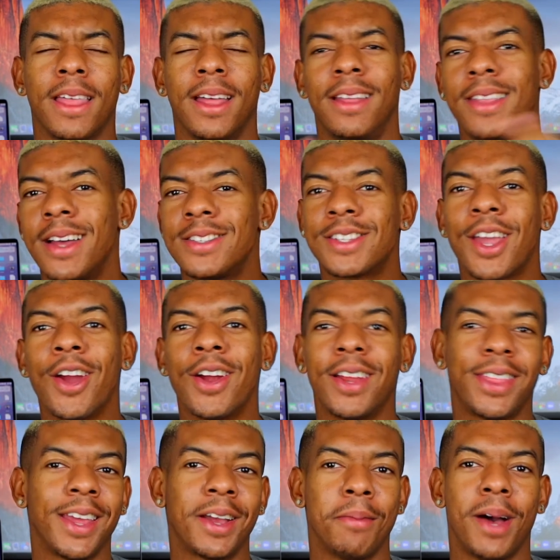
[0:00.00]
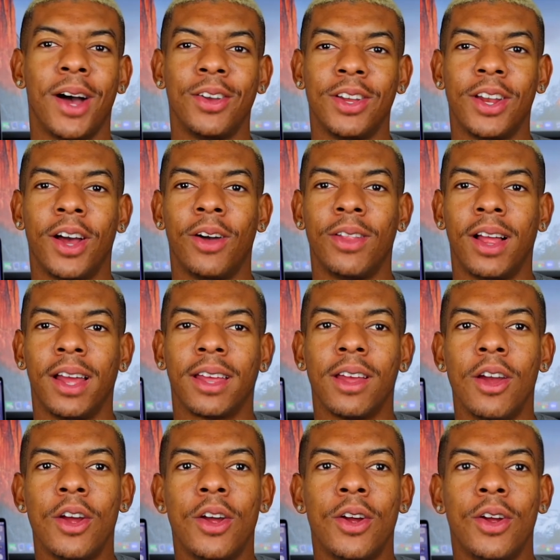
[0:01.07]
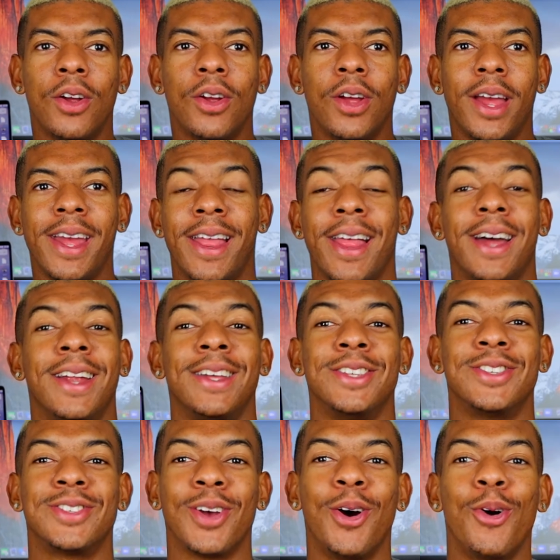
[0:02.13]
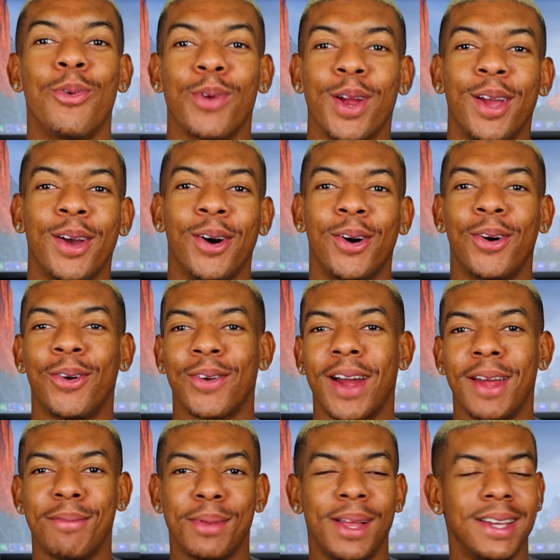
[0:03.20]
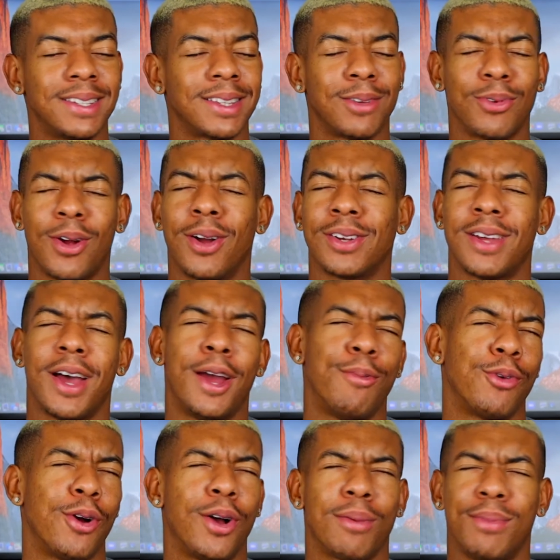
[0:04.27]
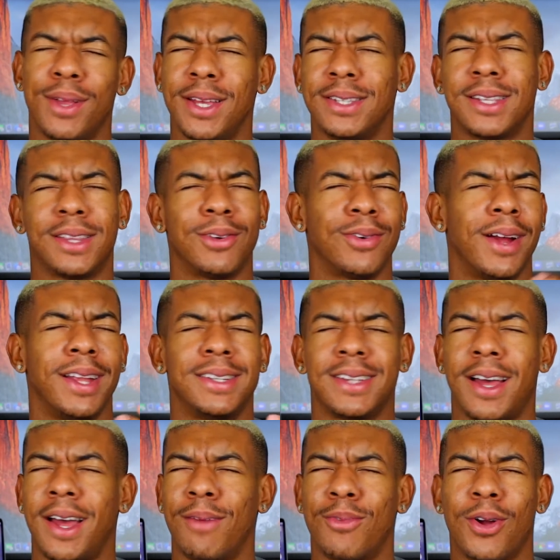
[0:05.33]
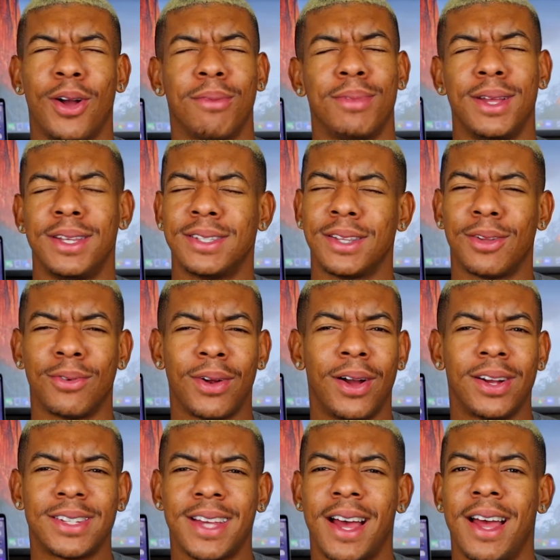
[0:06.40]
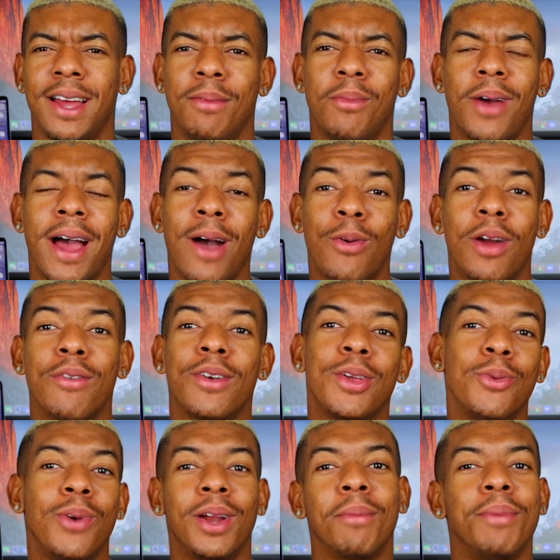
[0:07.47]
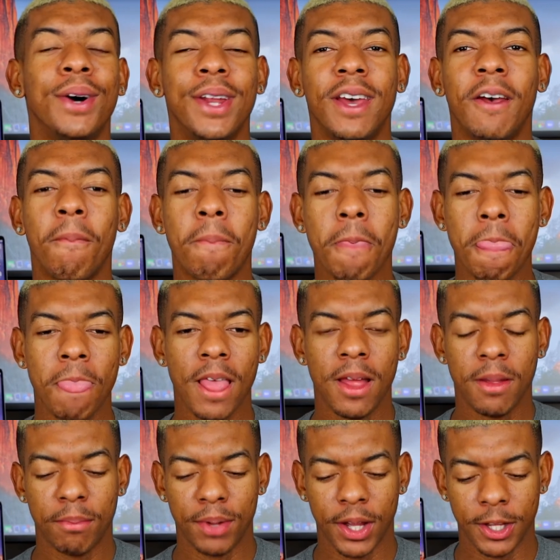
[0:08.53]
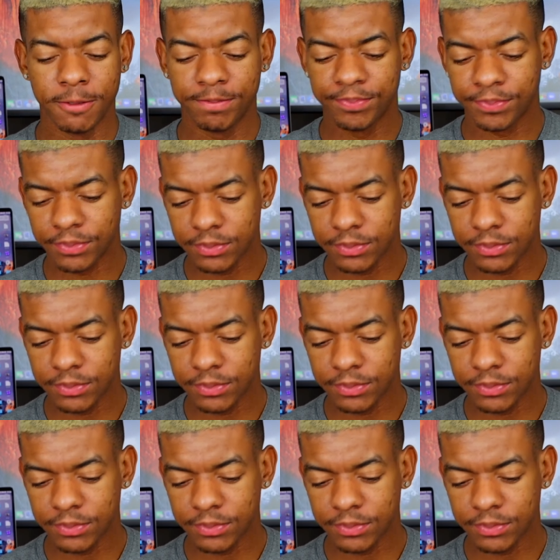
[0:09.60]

And that's scary to think about, you know, like that is so real. Right place at the wrong time, wrong place at the right time, wrong place at the wrong time, however you want to put it. But